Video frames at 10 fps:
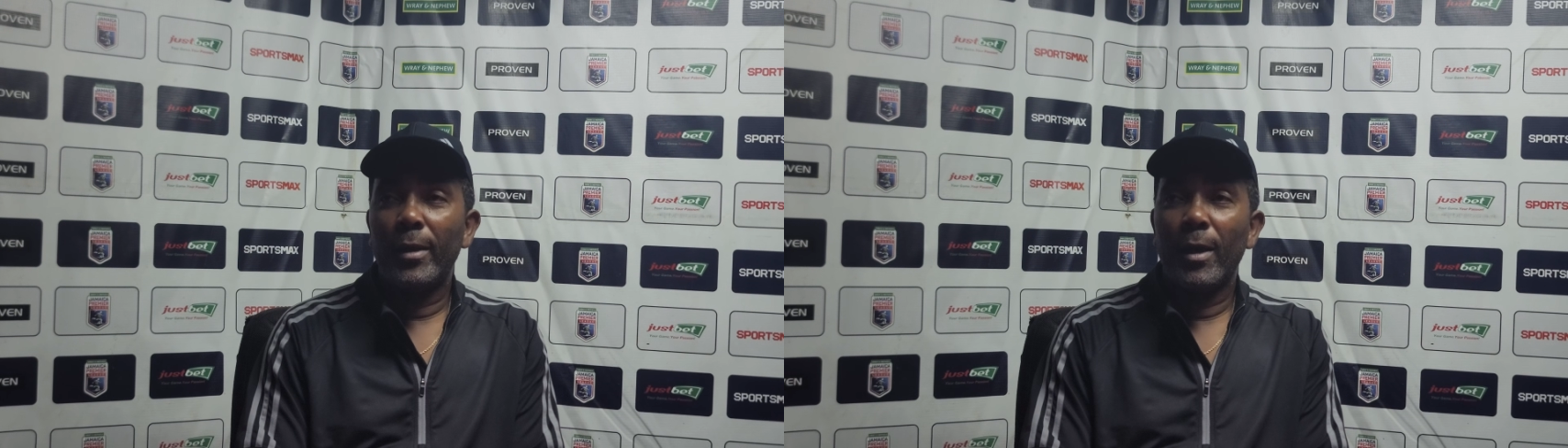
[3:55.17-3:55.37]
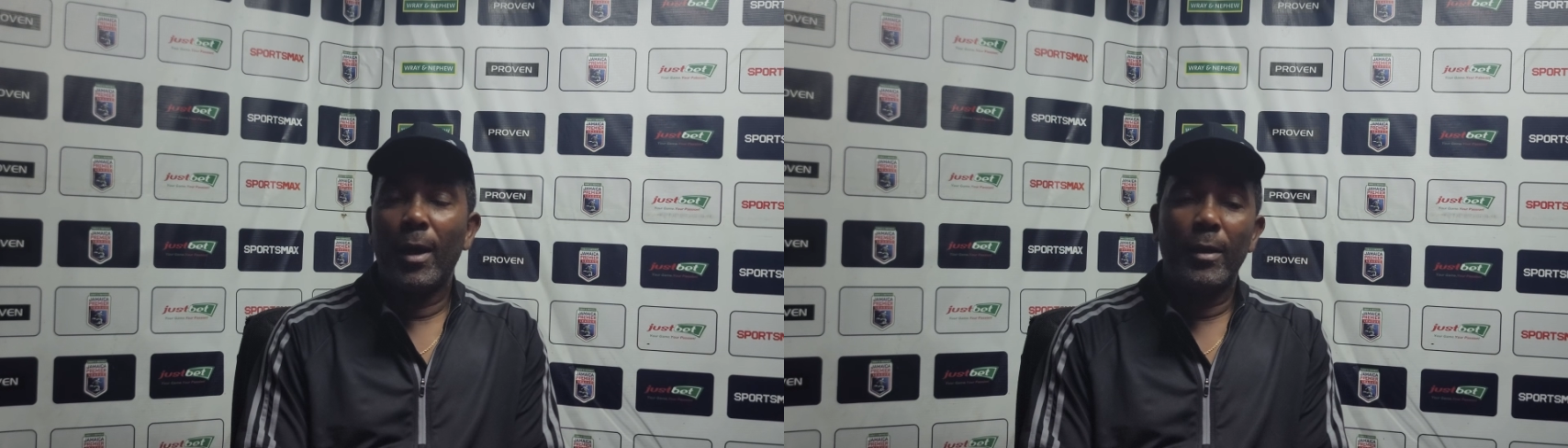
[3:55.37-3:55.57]

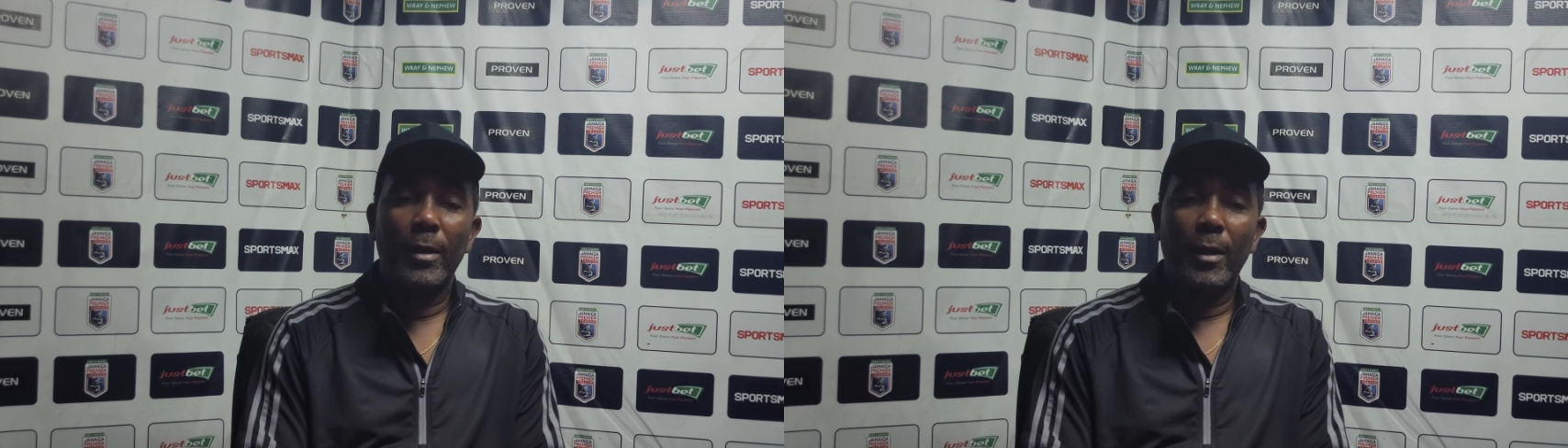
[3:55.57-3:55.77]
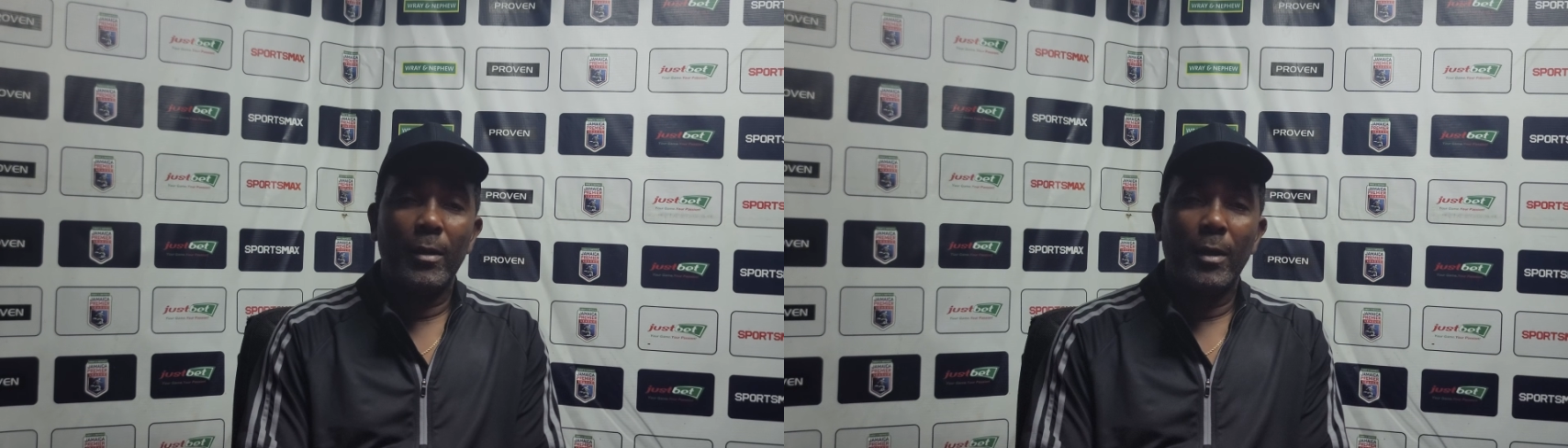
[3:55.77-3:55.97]

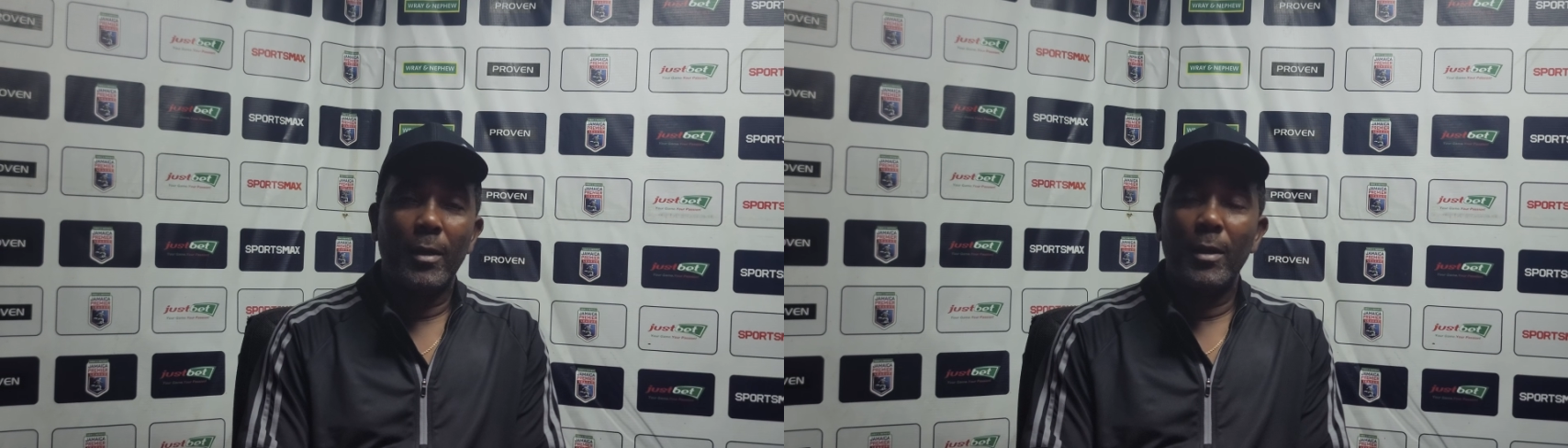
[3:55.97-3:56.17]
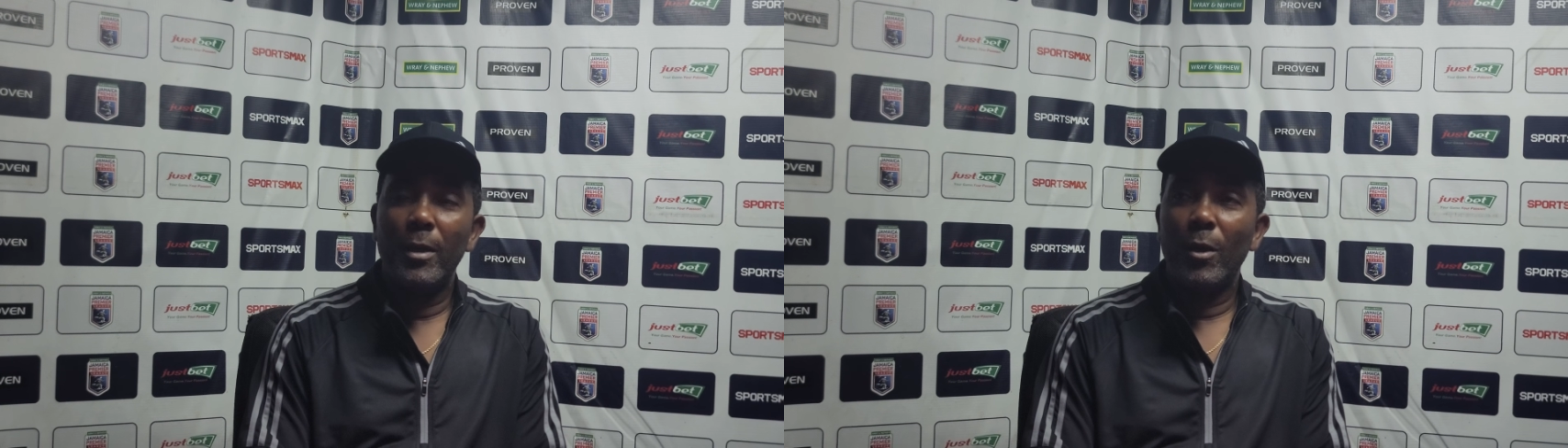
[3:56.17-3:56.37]
garden
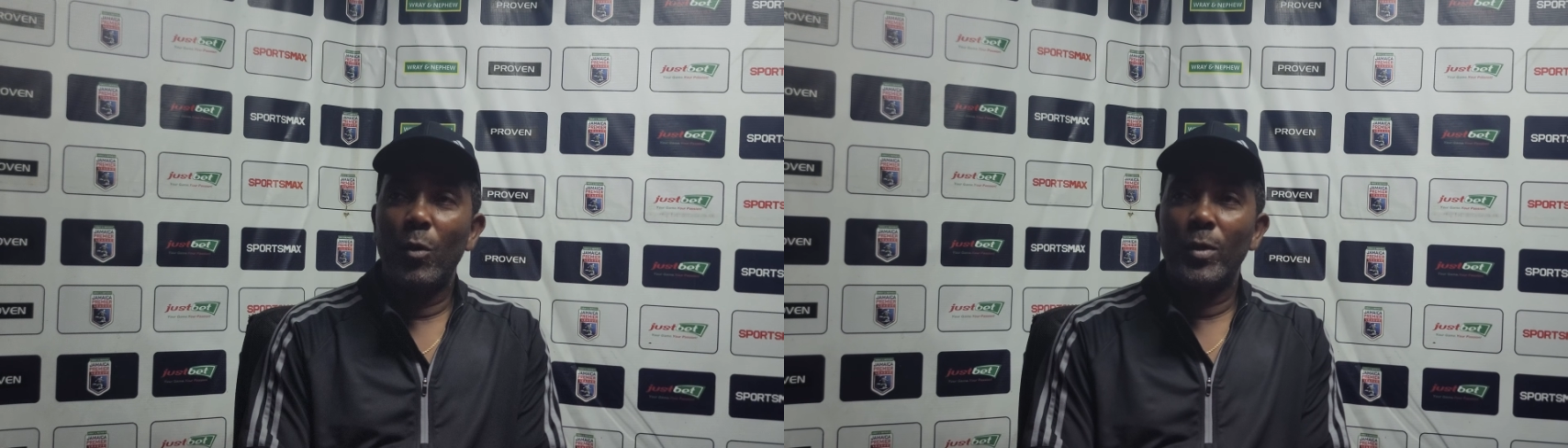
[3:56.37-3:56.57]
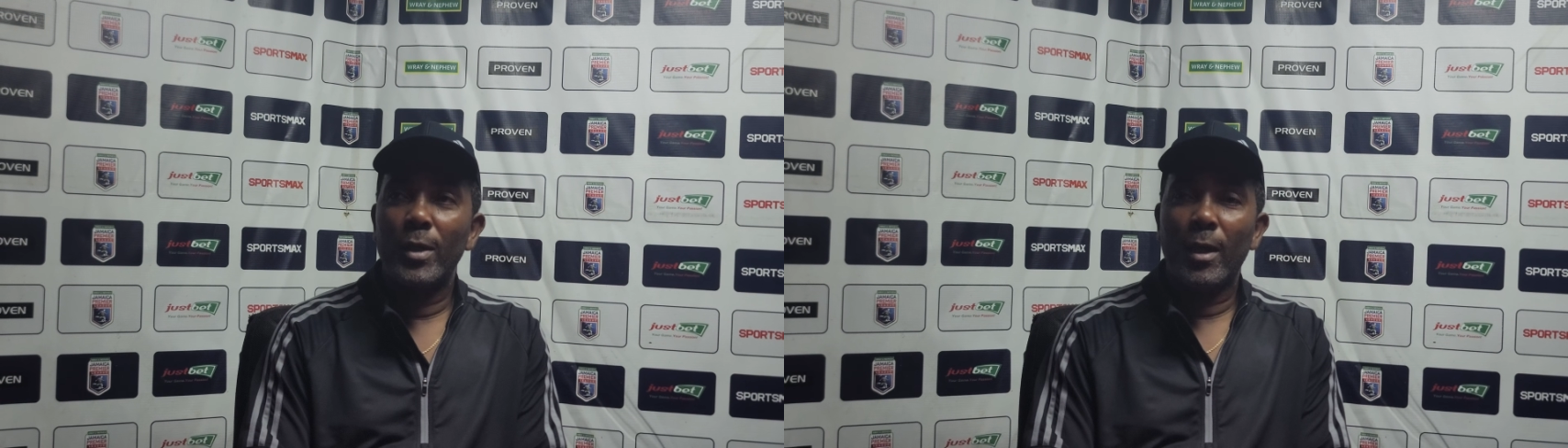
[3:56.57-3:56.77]
and
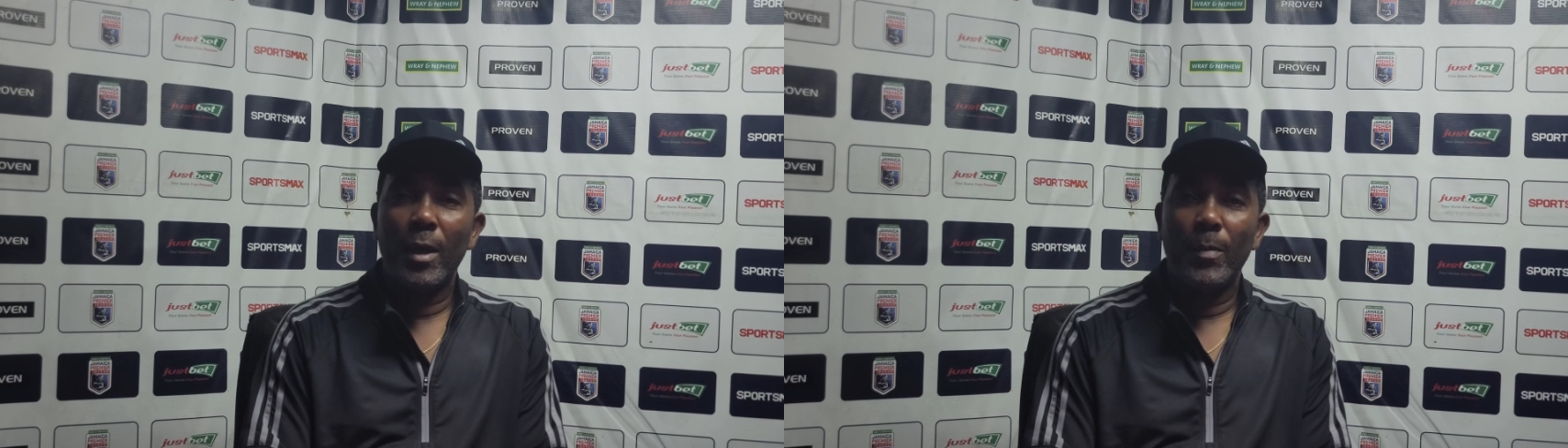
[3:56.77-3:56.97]
lose a game.